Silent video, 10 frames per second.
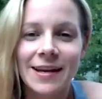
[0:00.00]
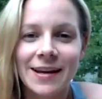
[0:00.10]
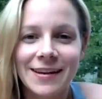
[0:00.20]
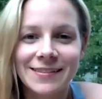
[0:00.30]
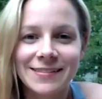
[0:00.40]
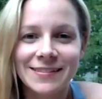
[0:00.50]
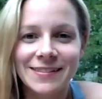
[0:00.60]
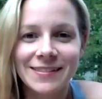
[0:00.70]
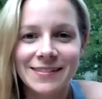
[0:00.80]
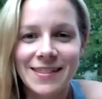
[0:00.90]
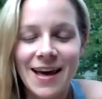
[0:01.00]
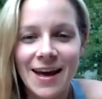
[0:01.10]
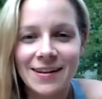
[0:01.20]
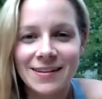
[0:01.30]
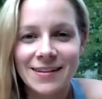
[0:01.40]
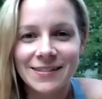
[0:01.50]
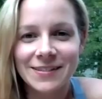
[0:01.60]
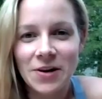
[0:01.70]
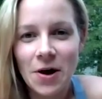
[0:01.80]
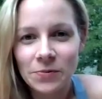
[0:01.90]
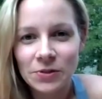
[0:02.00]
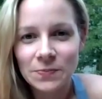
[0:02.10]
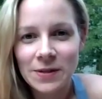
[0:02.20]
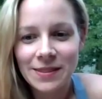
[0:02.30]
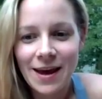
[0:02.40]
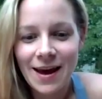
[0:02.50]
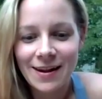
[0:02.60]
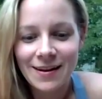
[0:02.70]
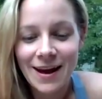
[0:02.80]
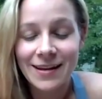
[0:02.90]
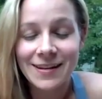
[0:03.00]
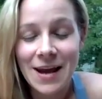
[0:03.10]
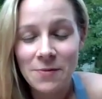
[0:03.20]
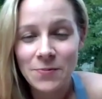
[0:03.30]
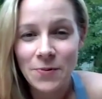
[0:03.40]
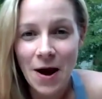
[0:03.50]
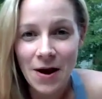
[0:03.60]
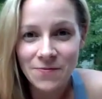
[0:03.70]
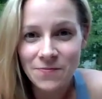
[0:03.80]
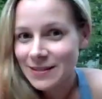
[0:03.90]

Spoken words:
And that is an accomplishment that I can now be proud of.